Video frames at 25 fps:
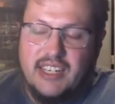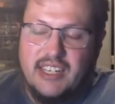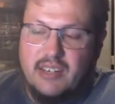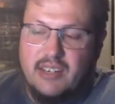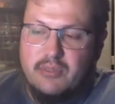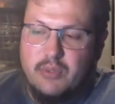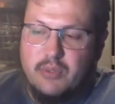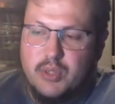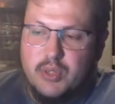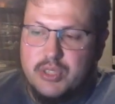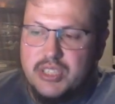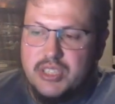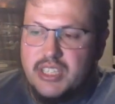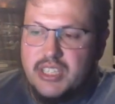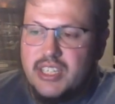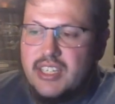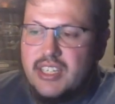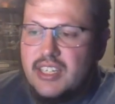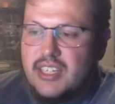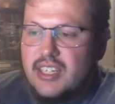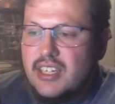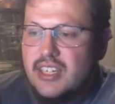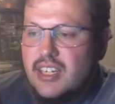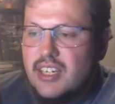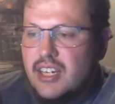Unfortunately,
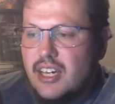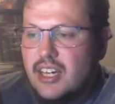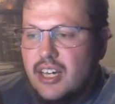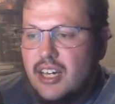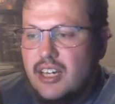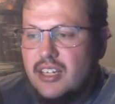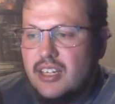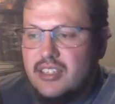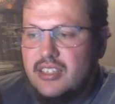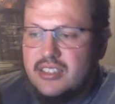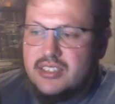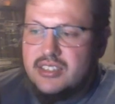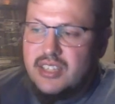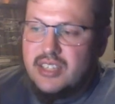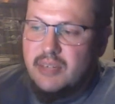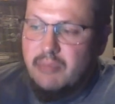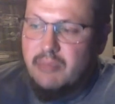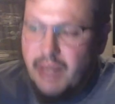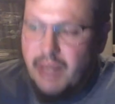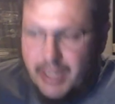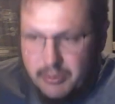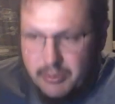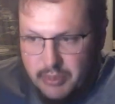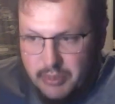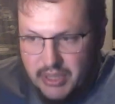at least in
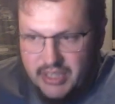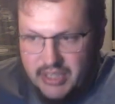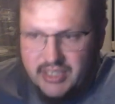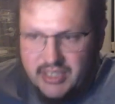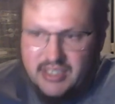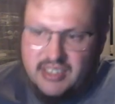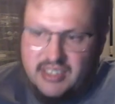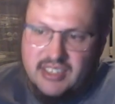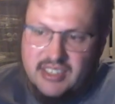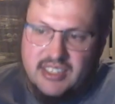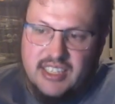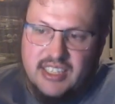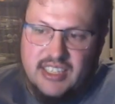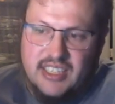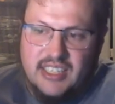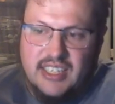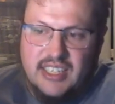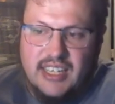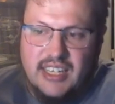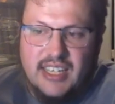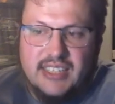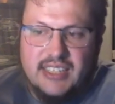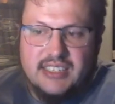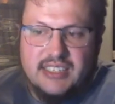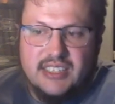my opinion, they did
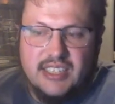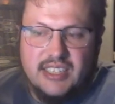not.